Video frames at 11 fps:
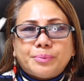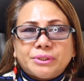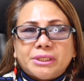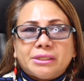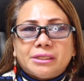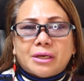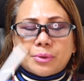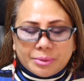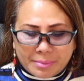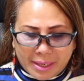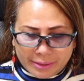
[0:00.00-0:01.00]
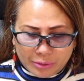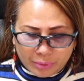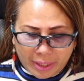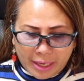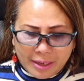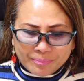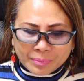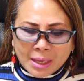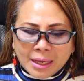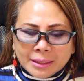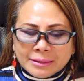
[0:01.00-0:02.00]
put it in our mind, okay?
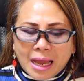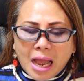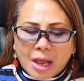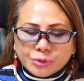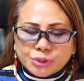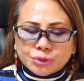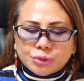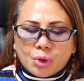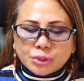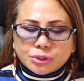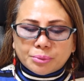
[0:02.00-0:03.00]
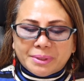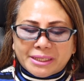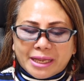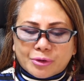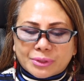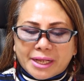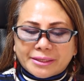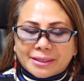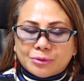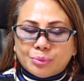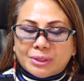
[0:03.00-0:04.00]
The house should also be
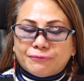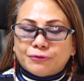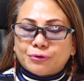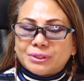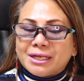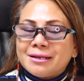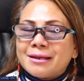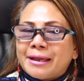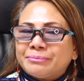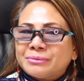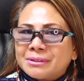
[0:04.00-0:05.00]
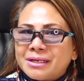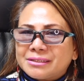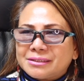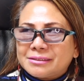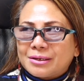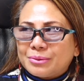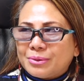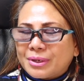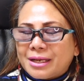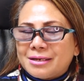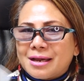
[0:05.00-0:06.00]
decorated with fruiting lime trees.
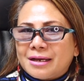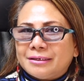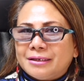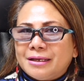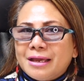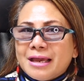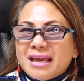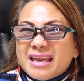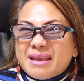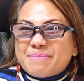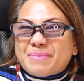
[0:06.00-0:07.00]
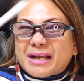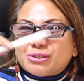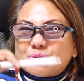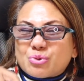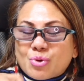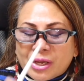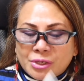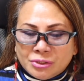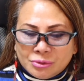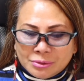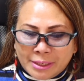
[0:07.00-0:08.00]
Nako, kailangan ipasok ko
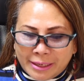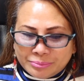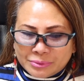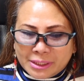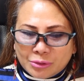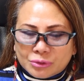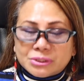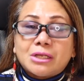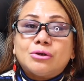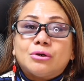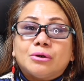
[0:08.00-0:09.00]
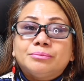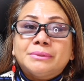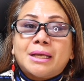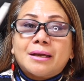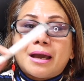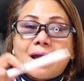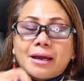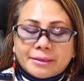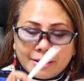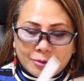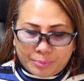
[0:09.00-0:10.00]
ngayon yung lime tree ko sa loob ng
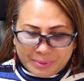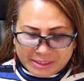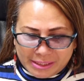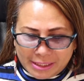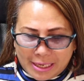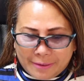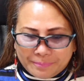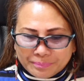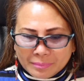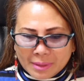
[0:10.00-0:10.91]
aking opisina.